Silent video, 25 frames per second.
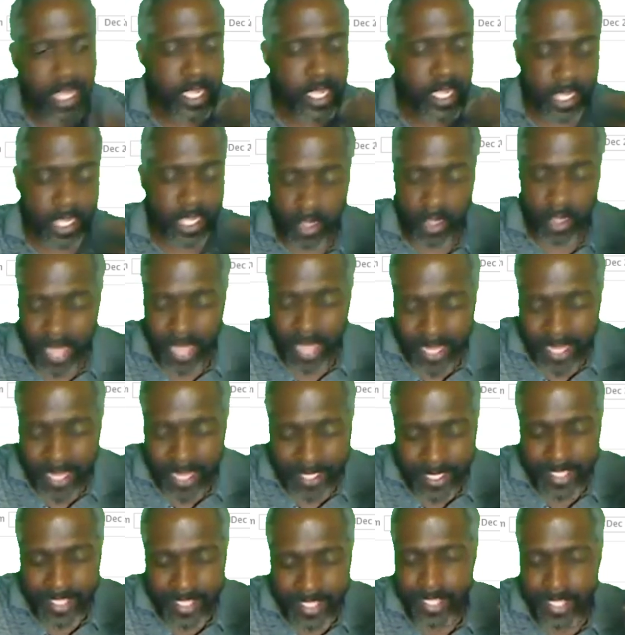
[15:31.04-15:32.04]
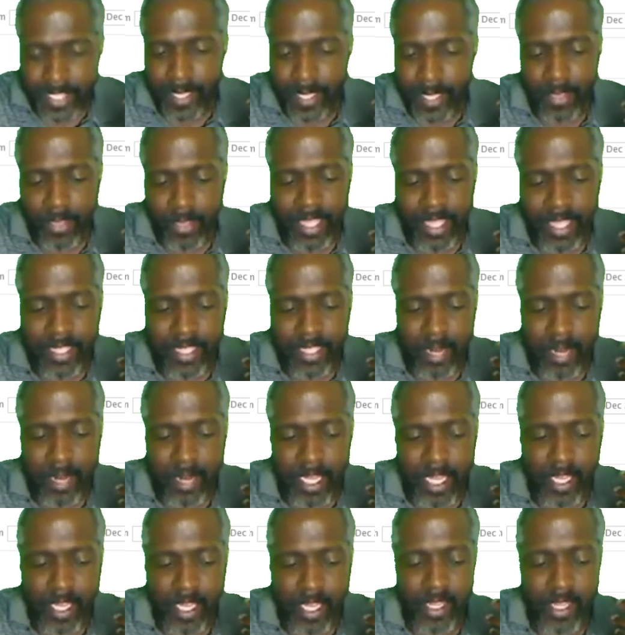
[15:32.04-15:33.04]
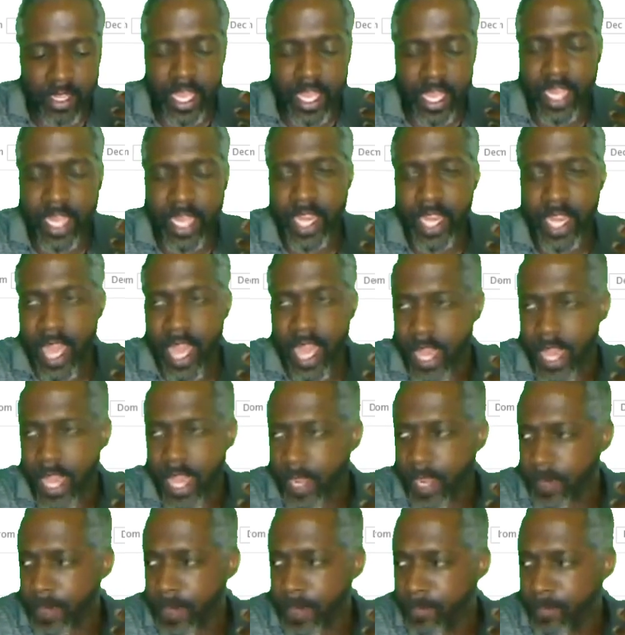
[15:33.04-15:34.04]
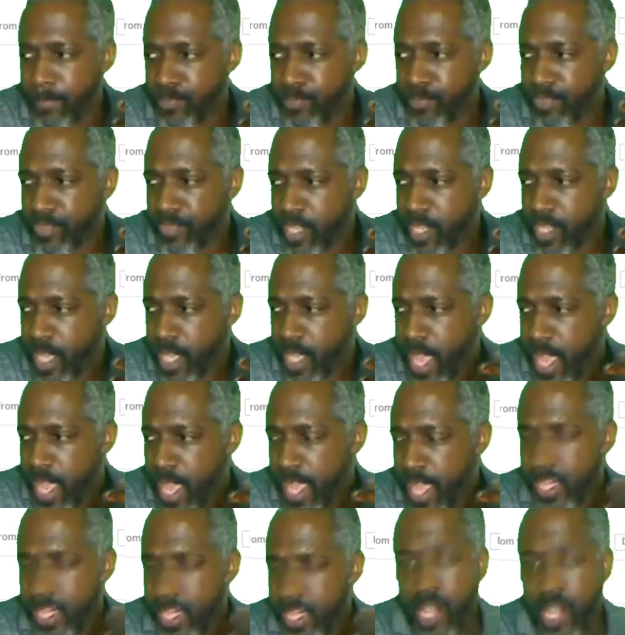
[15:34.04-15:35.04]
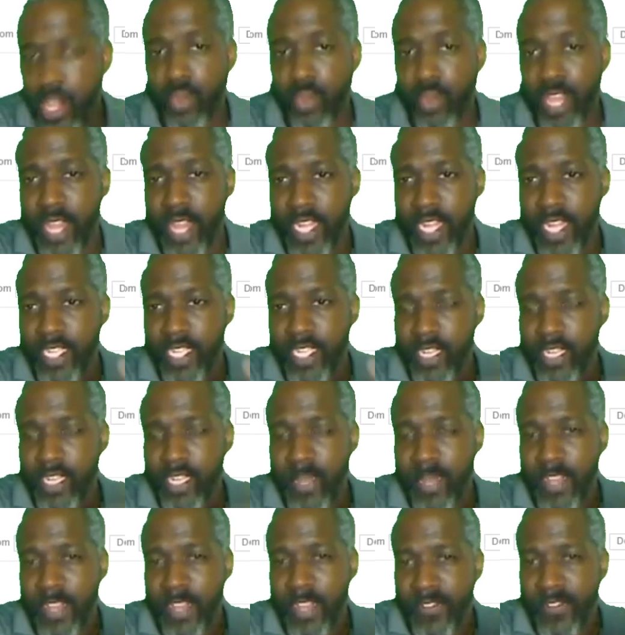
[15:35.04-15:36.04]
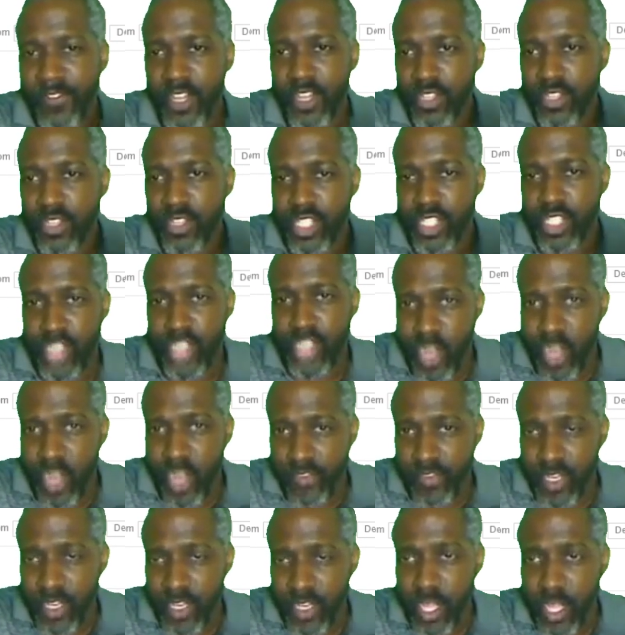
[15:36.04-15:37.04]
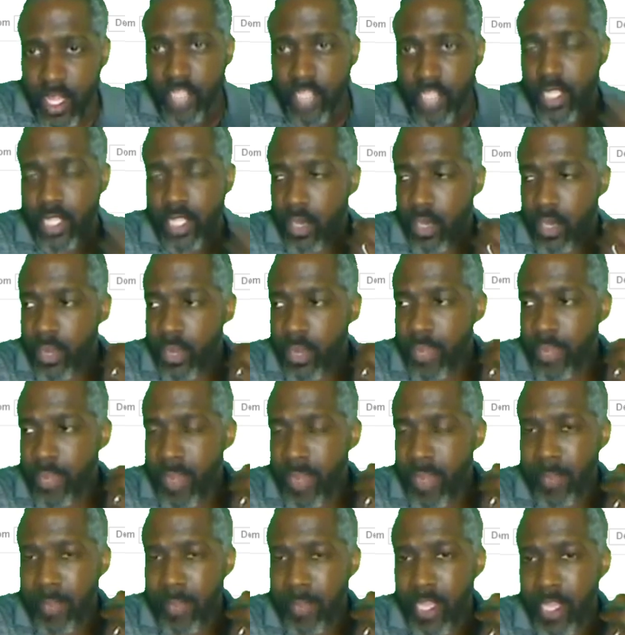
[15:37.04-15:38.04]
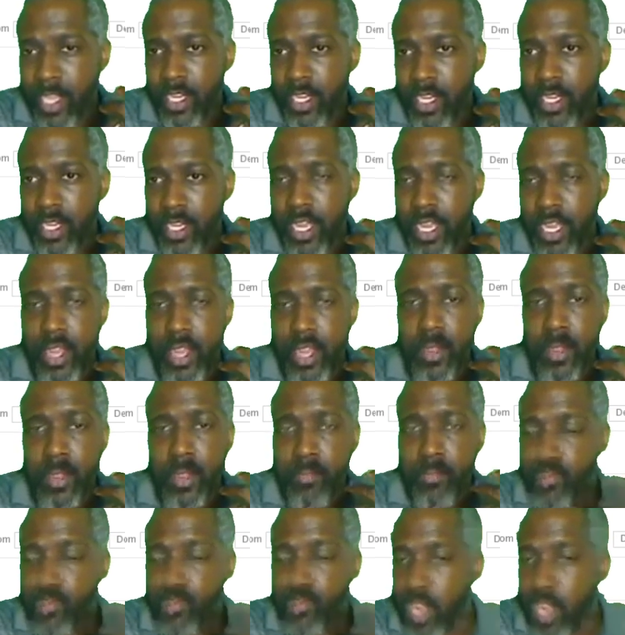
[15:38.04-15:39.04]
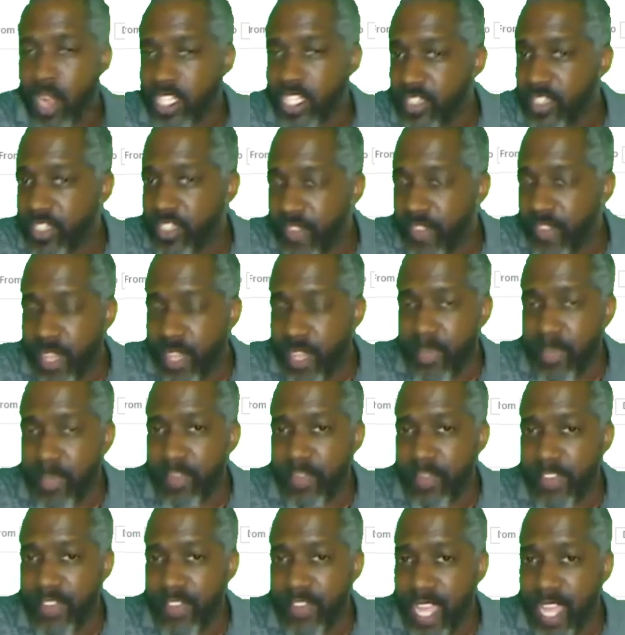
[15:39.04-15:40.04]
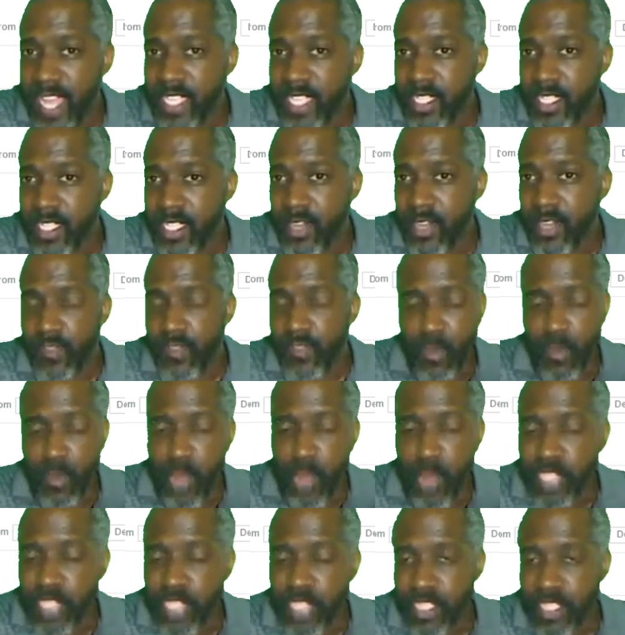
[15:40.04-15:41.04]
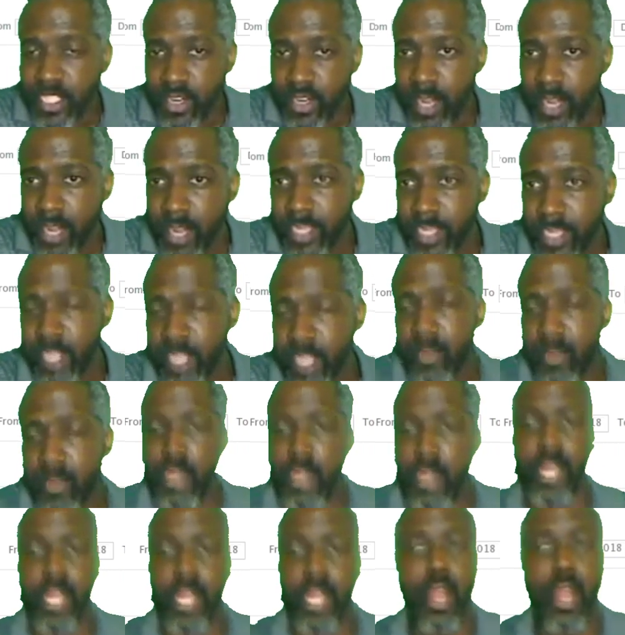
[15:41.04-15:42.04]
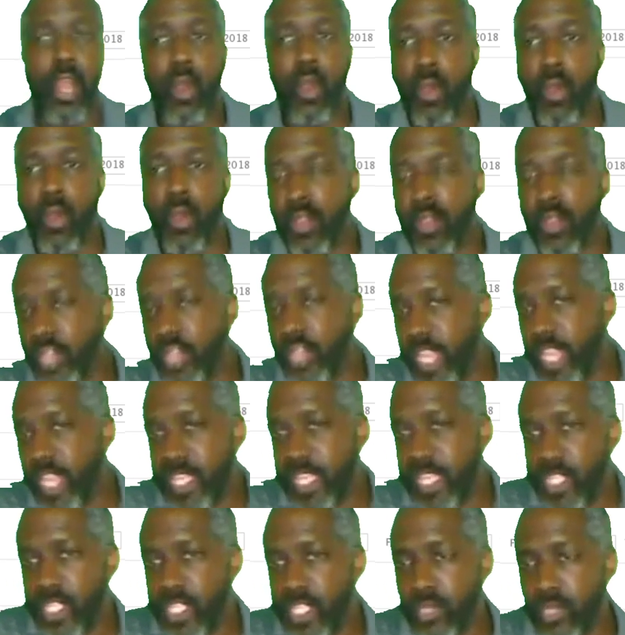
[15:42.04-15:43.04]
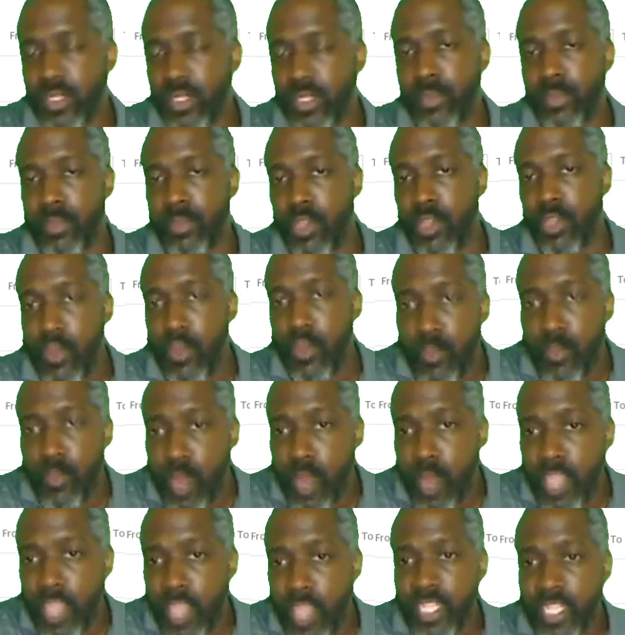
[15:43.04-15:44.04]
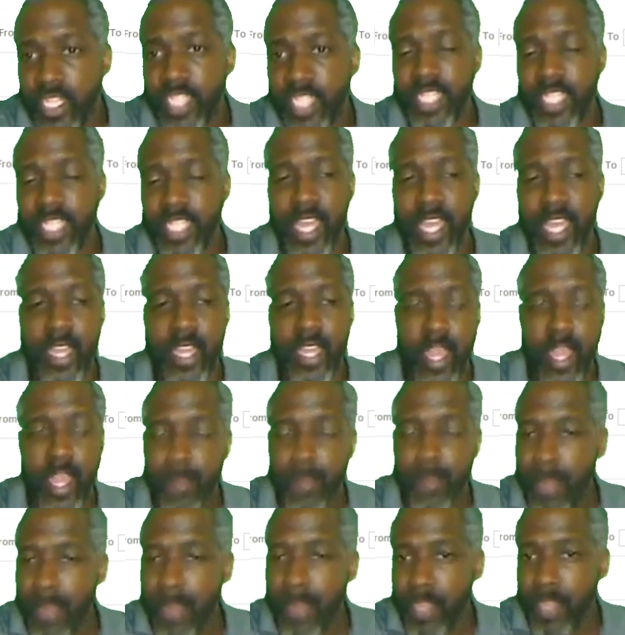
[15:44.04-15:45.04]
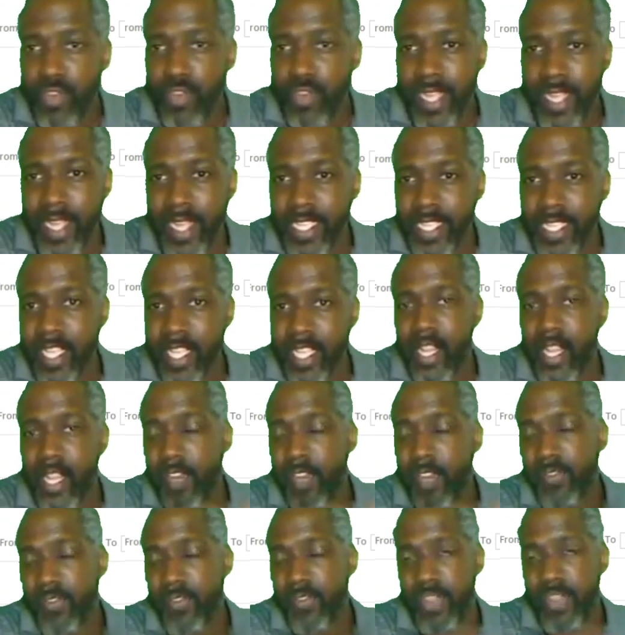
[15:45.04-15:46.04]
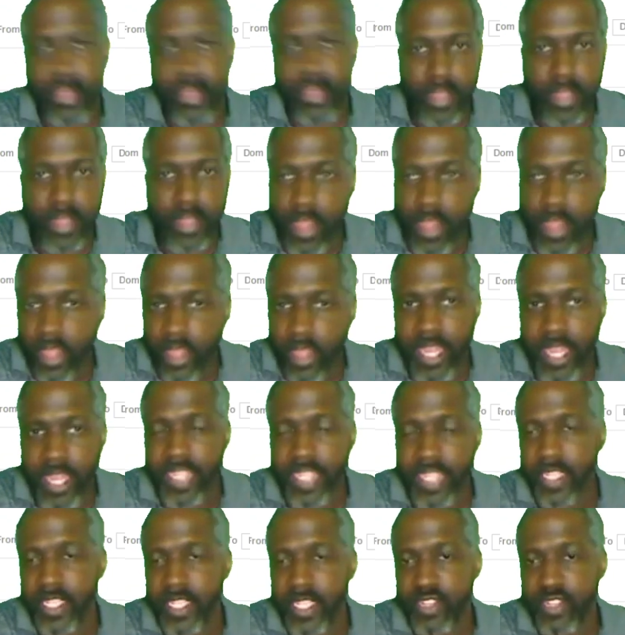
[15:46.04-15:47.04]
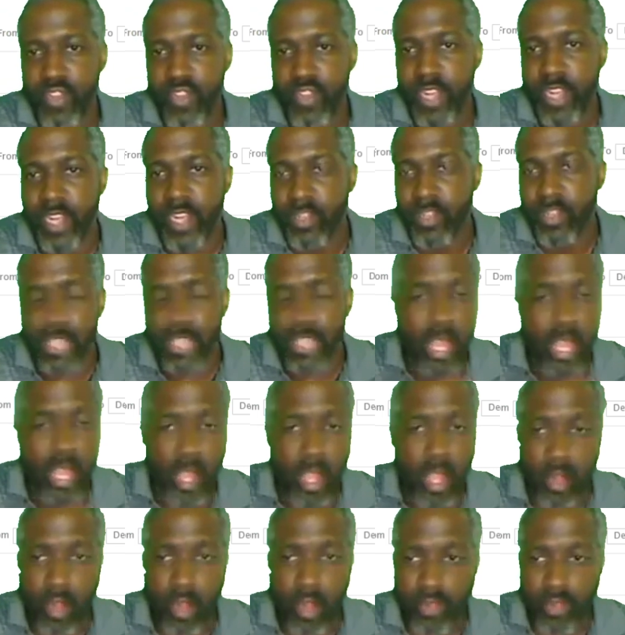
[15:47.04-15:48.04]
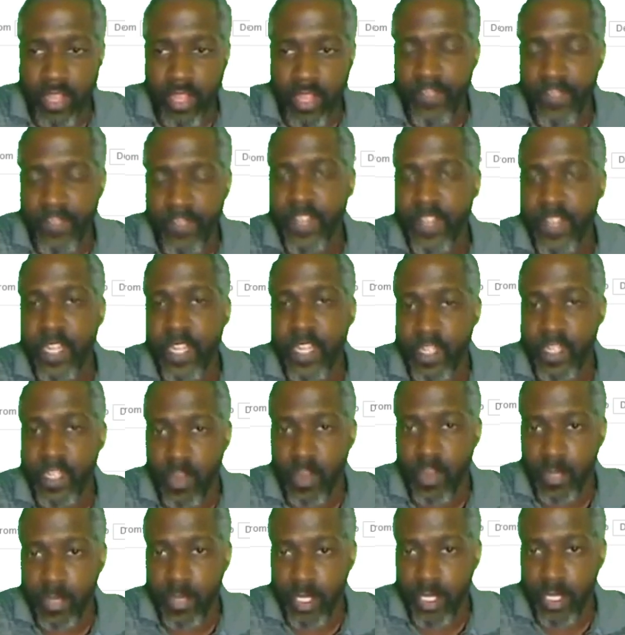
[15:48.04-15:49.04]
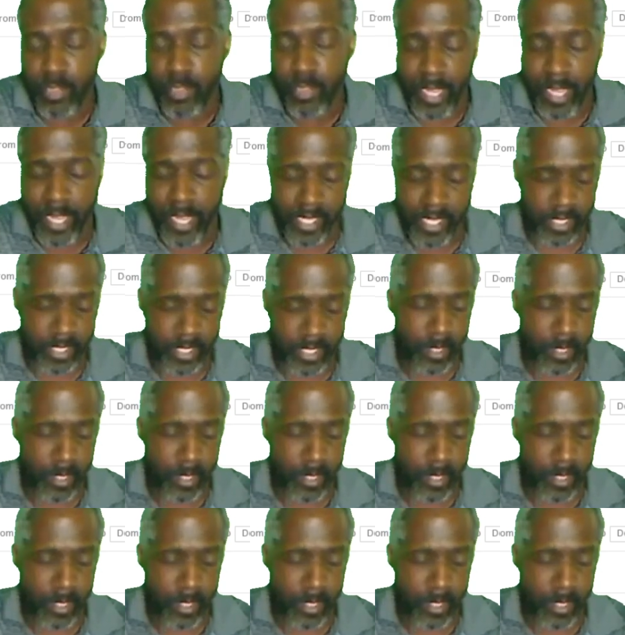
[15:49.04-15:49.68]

It's something that somebody can look in and know that it's going to make the field soft. So it might be a good project development phase for projects that are coming into the market, or looking into some new projects that might be a great deal on if the legacy traders aren't really feeling the crypto space.